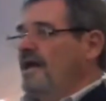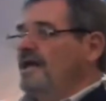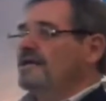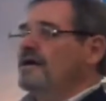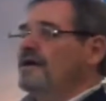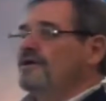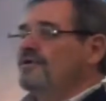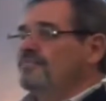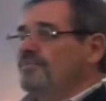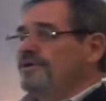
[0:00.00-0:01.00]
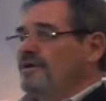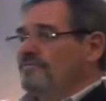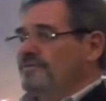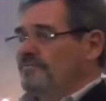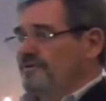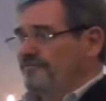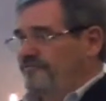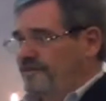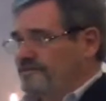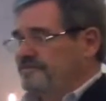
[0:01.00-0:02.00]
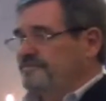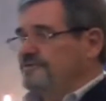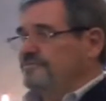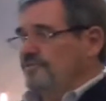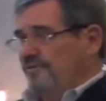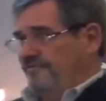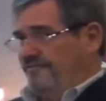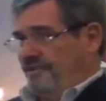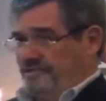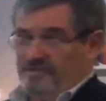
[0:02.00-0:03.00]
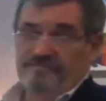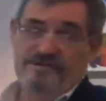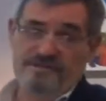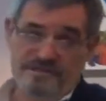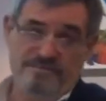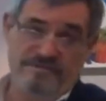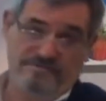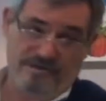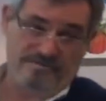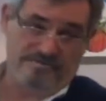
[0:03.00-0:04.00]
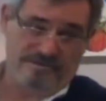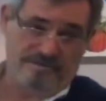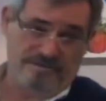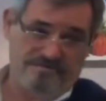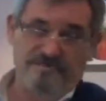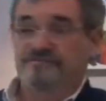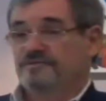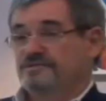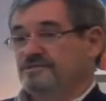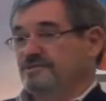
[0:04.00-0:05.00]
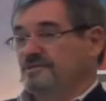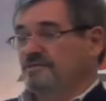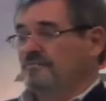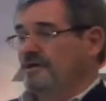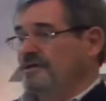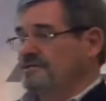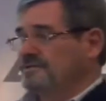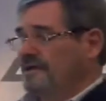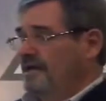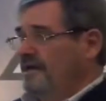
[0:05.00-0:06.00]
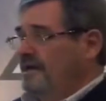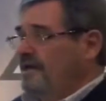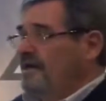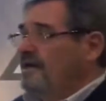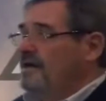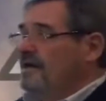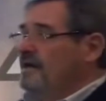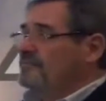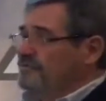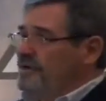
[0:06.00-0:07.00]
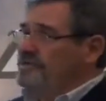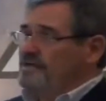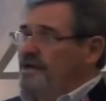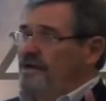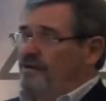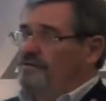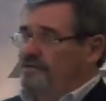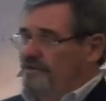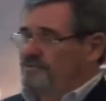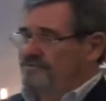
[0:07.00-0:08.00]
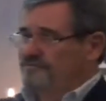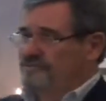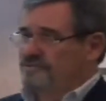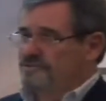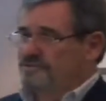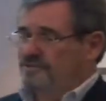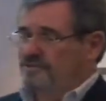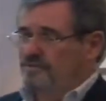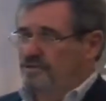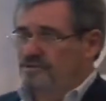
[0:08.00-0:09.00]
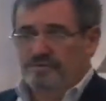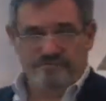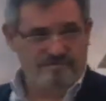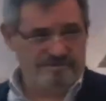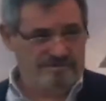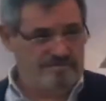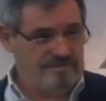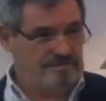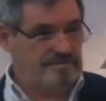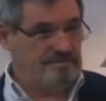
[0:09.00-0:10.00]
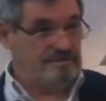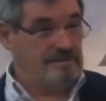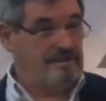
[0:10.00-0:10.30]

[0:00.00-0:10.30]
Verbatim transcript: And I hope we help them effectively, more effectively than we've helped other refugees in the past. But right now, I want to focus on what we've really been